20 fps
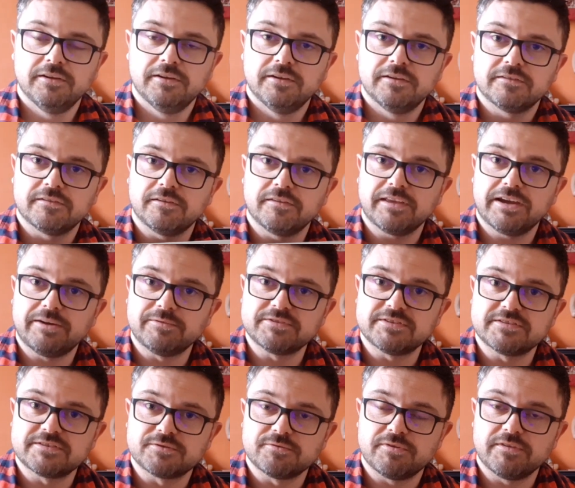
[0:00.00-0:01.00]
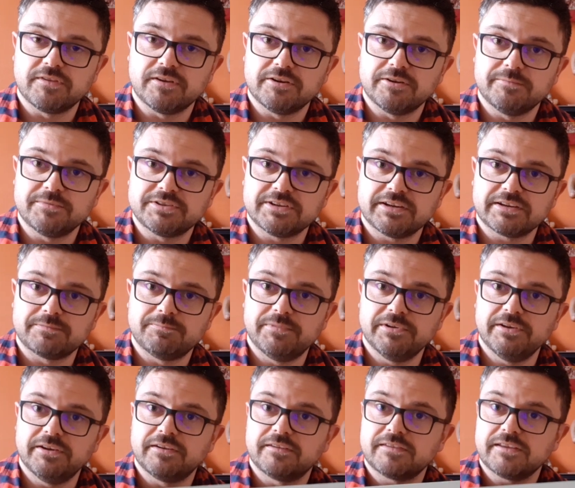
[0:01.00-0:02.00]
So that was the story of the Lumberjack's
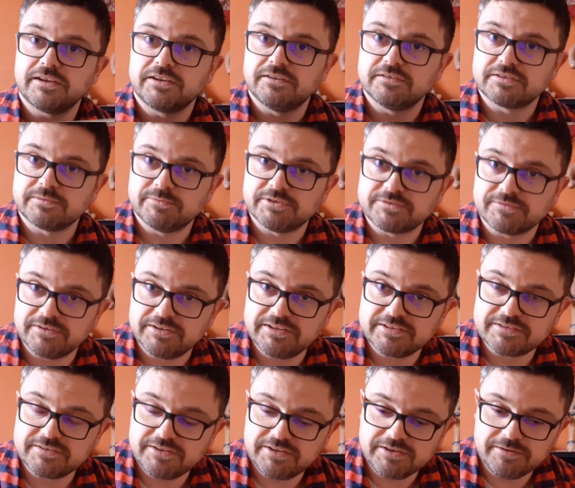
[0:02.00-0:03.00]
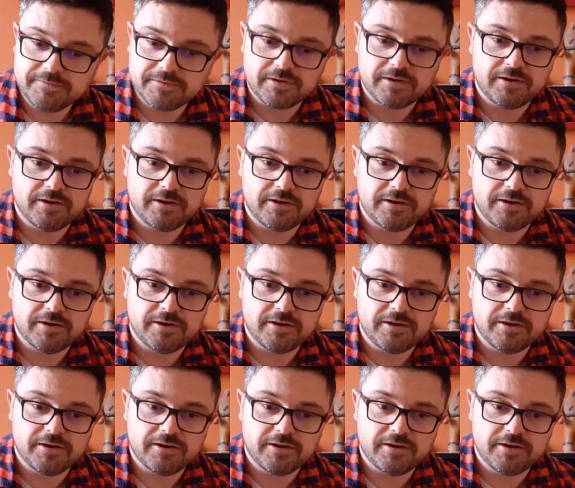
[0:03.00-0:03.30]
beard. Thank you so much for listening.